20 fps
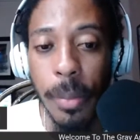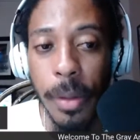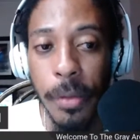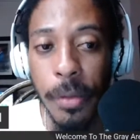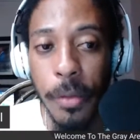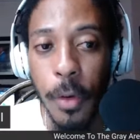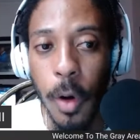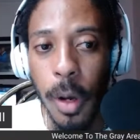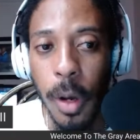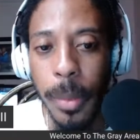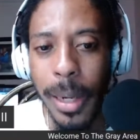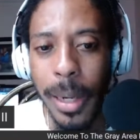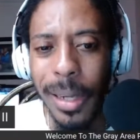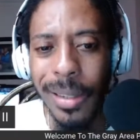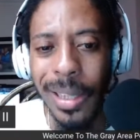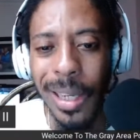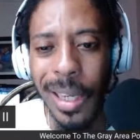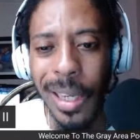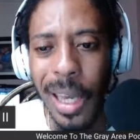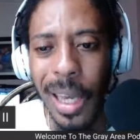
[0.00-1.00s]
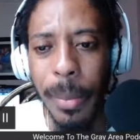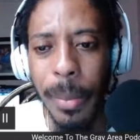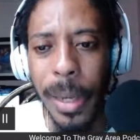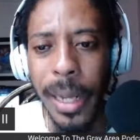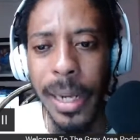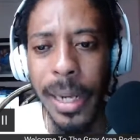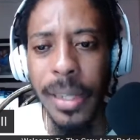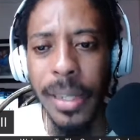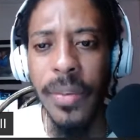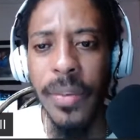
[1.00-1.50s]
for him. And I was like, yeah, man,
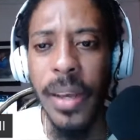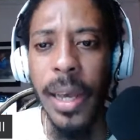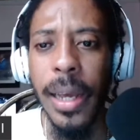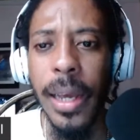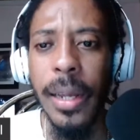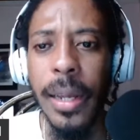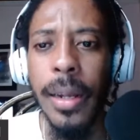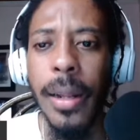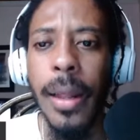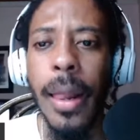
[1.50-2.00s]
that's fine.